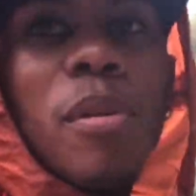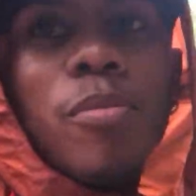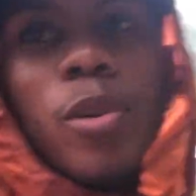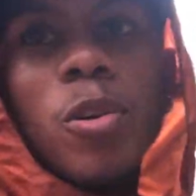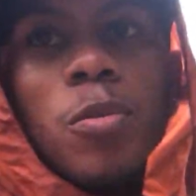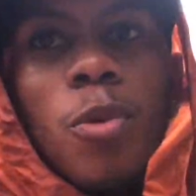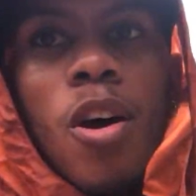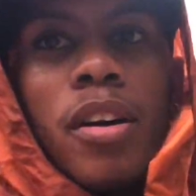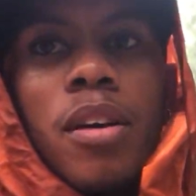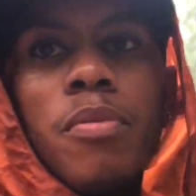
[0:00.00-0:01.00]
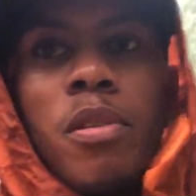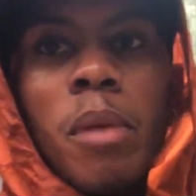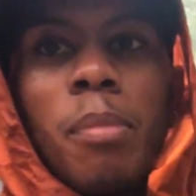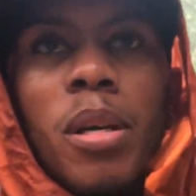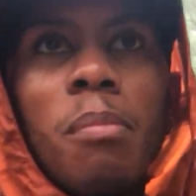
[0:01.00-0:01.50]
been road walking for
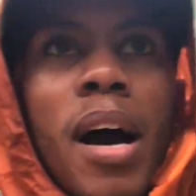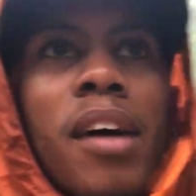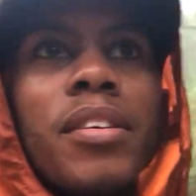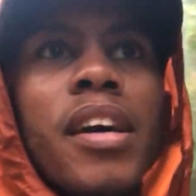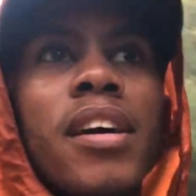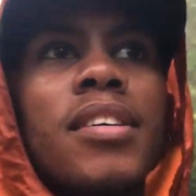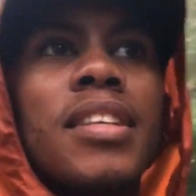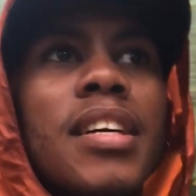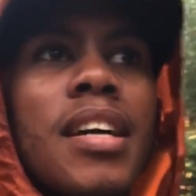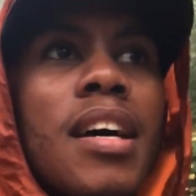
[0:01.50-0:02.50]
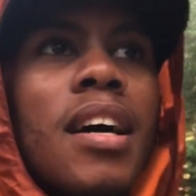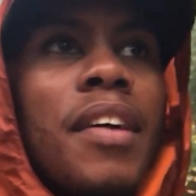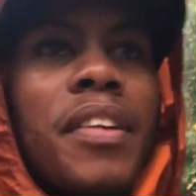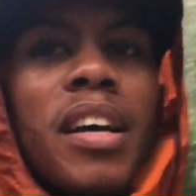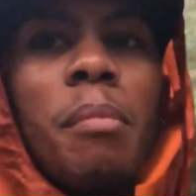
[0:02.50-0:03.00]
maybe a mile now.
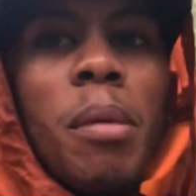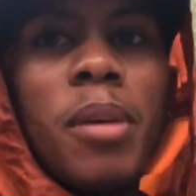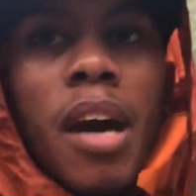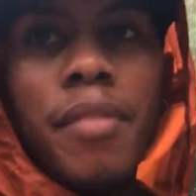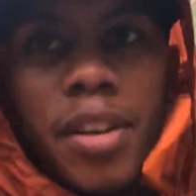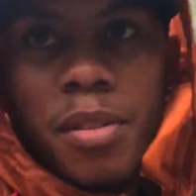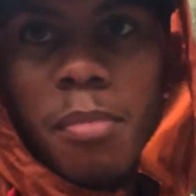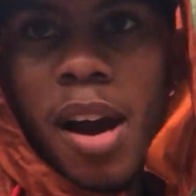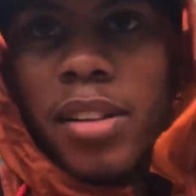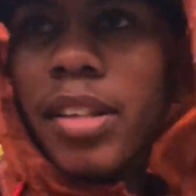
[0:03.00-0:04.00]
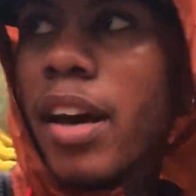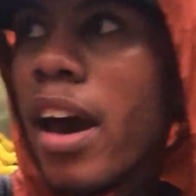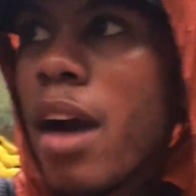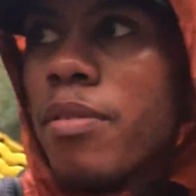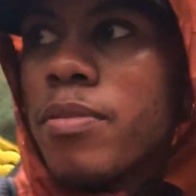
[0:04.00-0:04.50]
I think I maybe have another mile and a
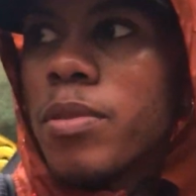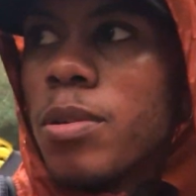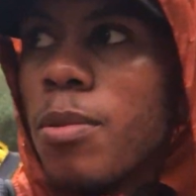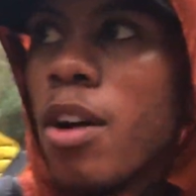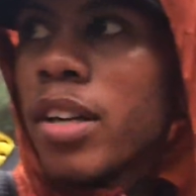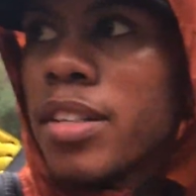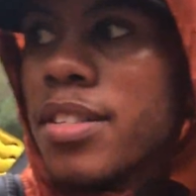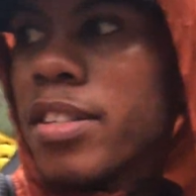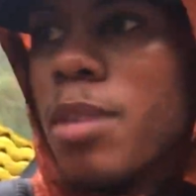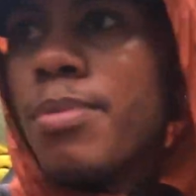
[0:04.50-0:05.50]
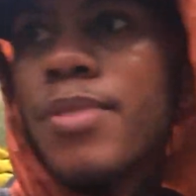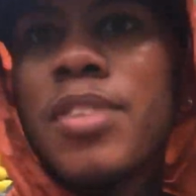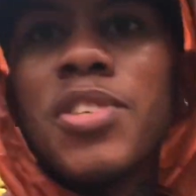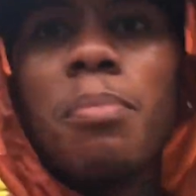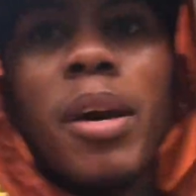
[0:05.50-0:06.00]
half of road walking to go before I
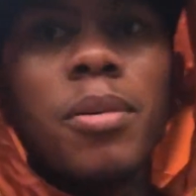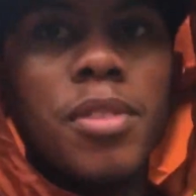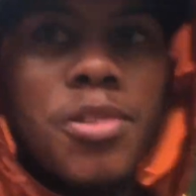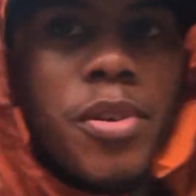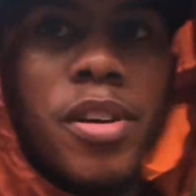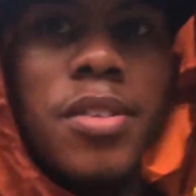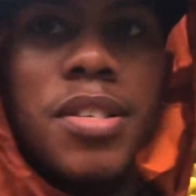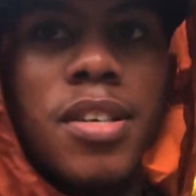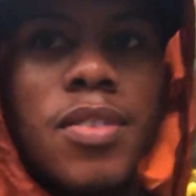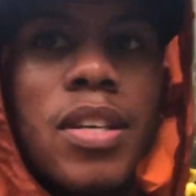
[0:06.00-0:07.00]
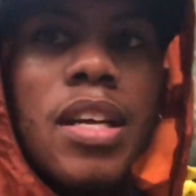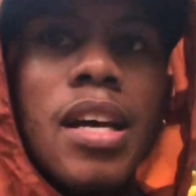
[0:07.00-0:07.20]
jump back on the trail. So